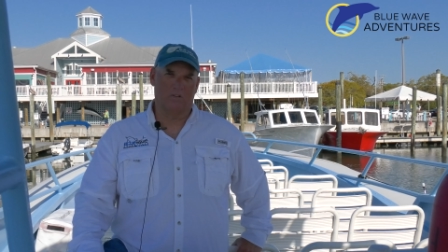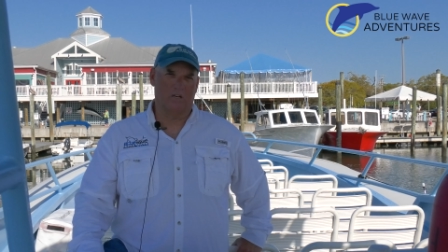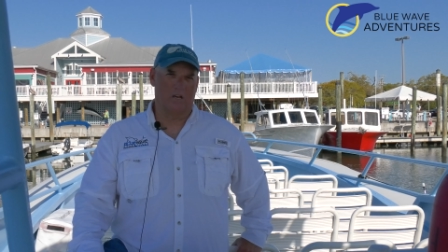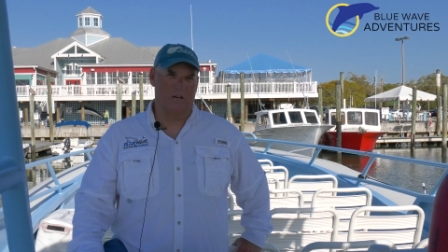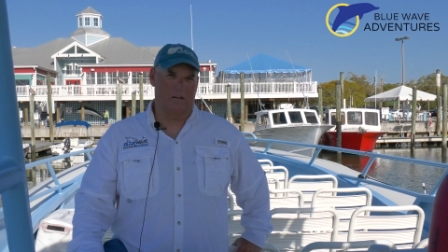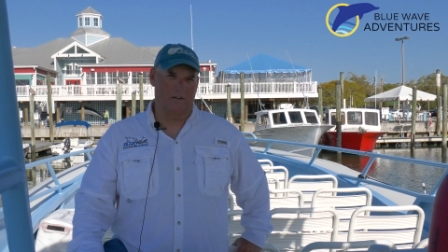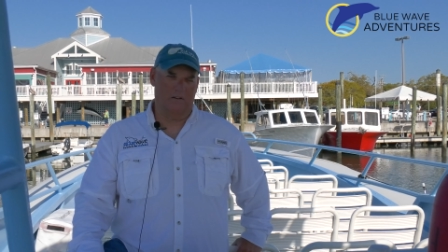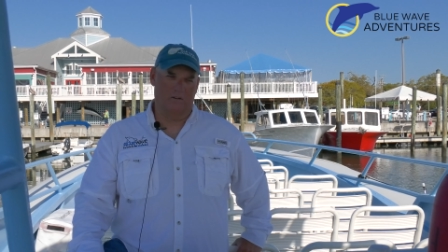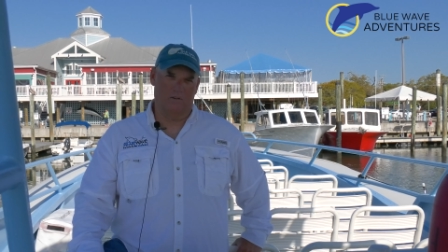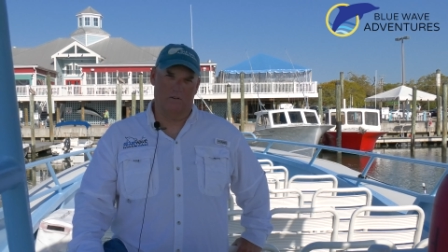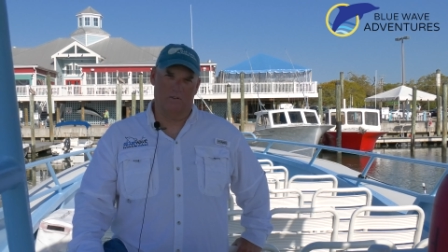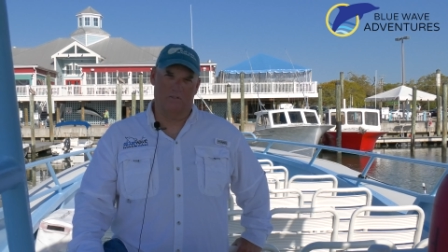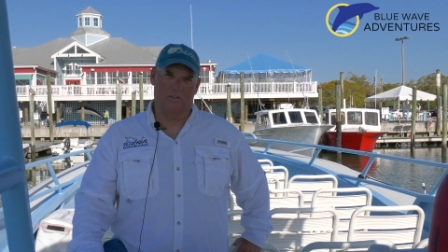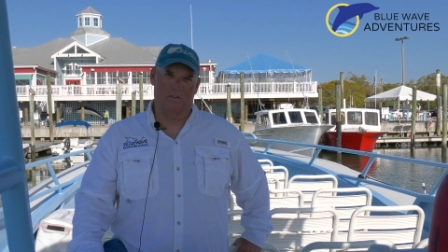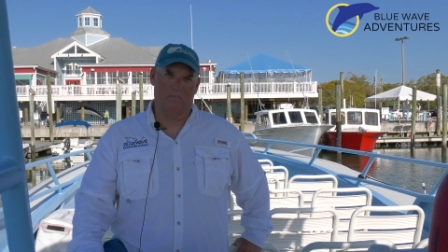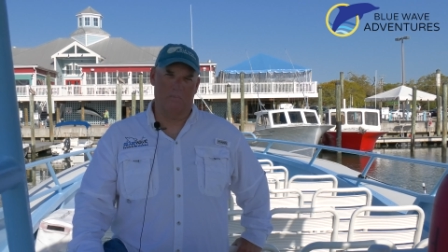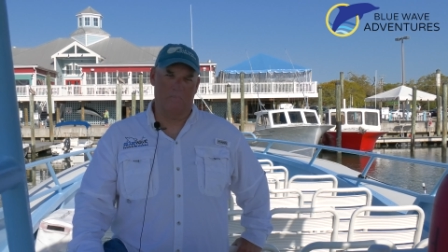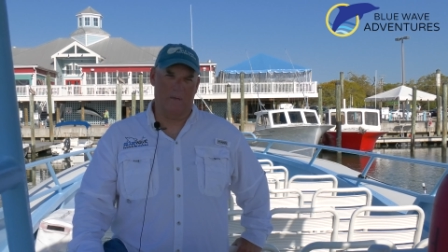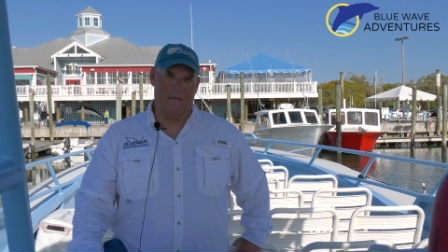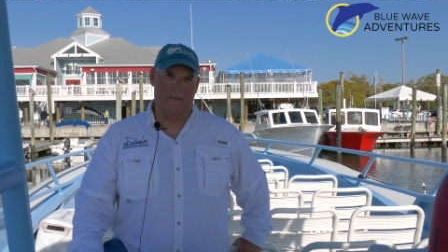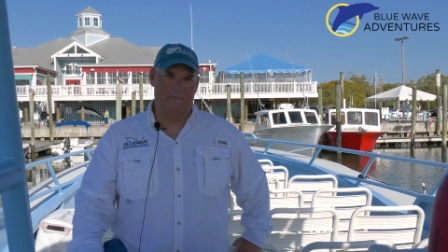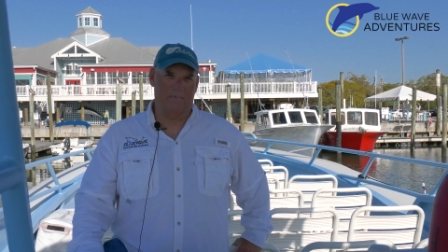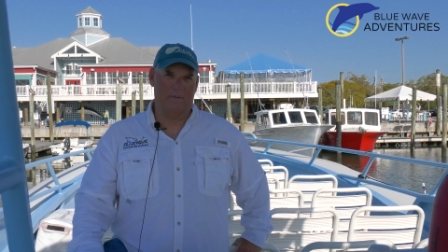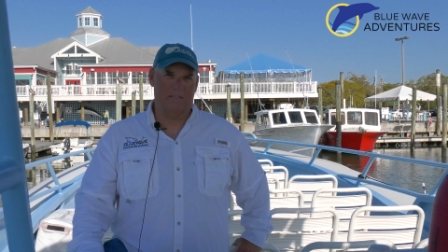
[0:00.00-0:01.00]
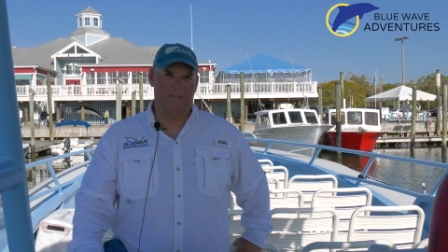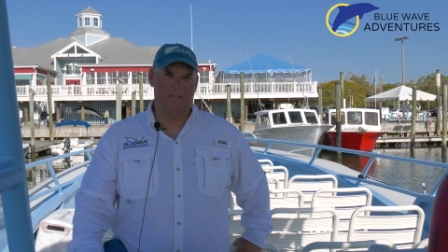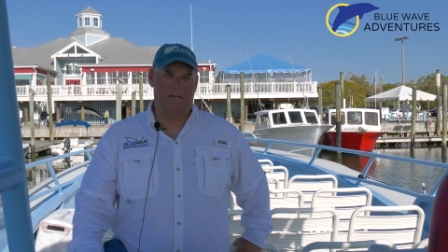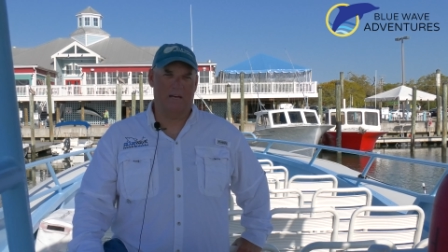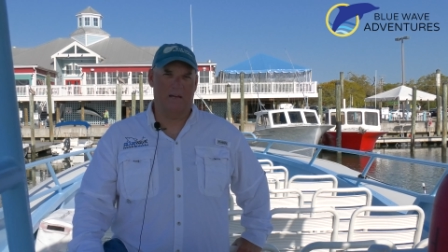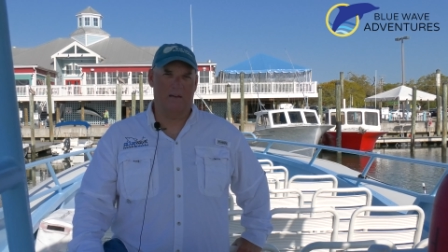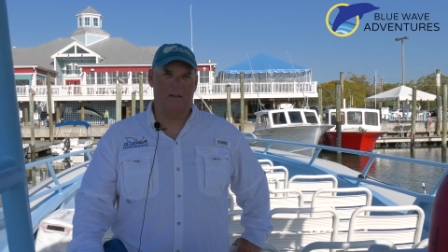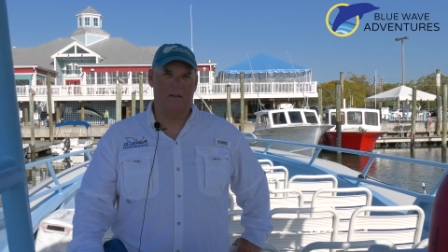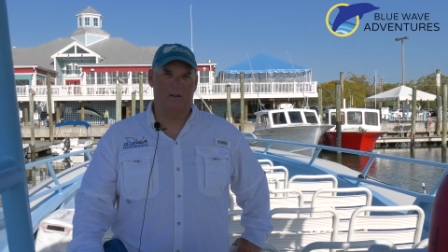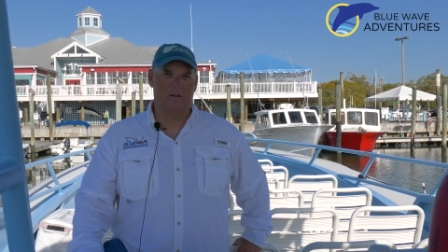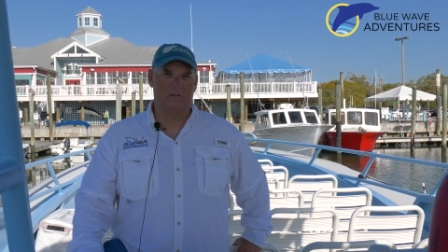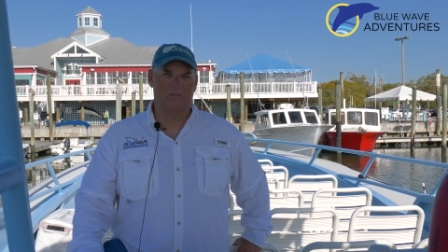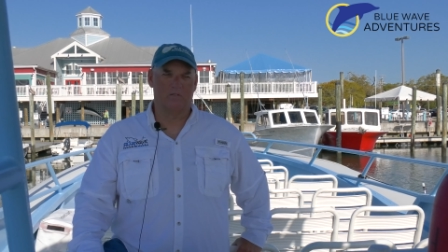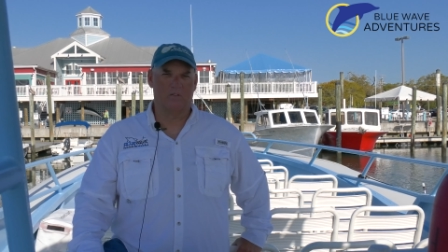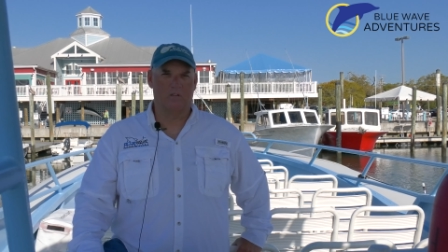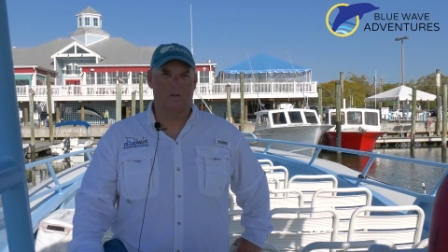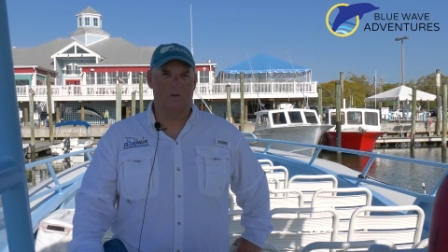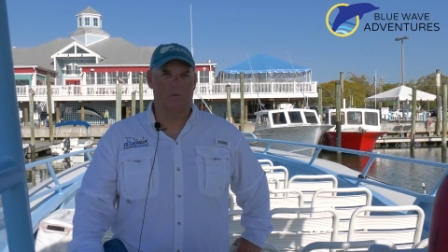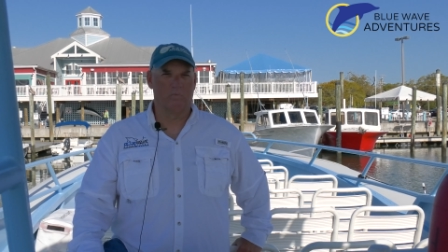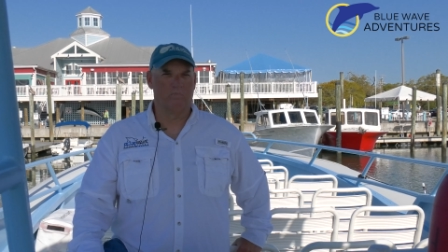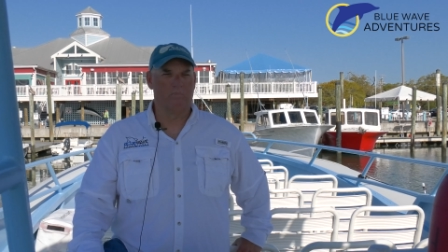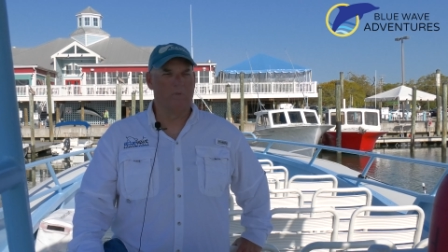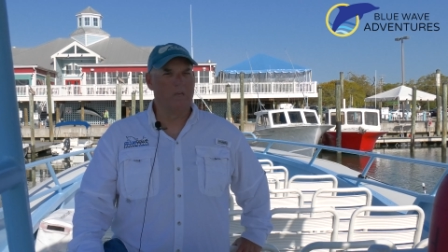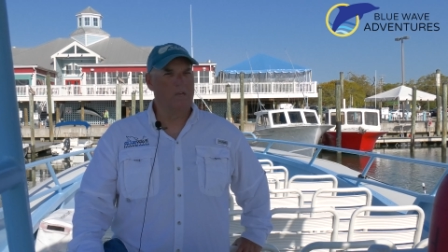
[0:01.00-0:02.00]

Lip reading: toddlers and babies out here. So